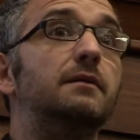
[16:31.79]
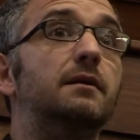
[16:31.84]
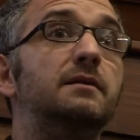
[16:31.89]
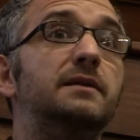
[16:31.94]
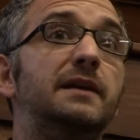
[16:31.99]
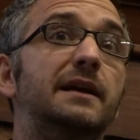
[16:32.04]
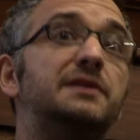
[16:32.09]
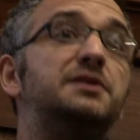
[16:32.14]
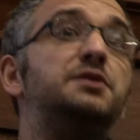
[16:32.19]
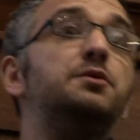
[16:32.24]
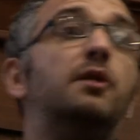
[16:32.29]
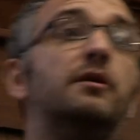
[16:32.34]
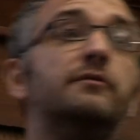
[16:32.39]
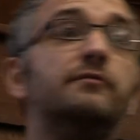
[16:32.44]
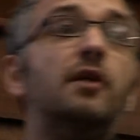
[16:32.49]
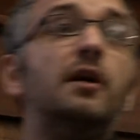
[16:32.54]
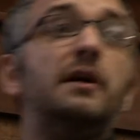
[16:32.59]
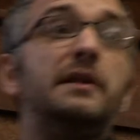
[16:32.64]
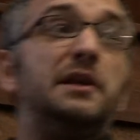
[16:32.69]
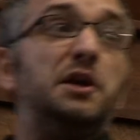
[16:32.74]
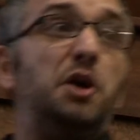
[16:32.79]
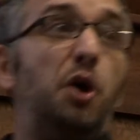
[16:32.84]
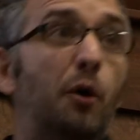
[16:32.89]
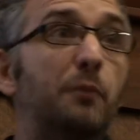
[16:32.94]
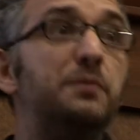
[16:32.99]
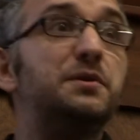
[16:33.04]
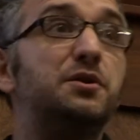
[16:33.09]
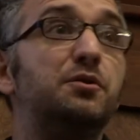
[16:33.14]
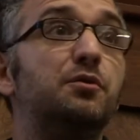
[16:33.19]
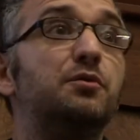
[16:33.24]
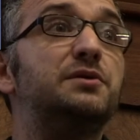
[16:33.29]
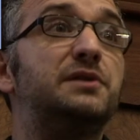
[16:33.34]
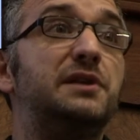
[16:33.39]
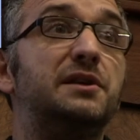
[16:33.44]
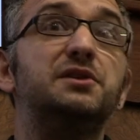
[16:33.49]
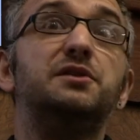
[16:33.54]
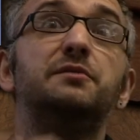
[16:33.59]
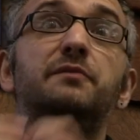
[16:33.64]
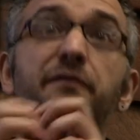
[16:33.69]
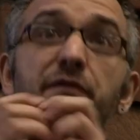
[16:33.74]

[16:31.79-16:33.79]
And yes, you are right. The optical system,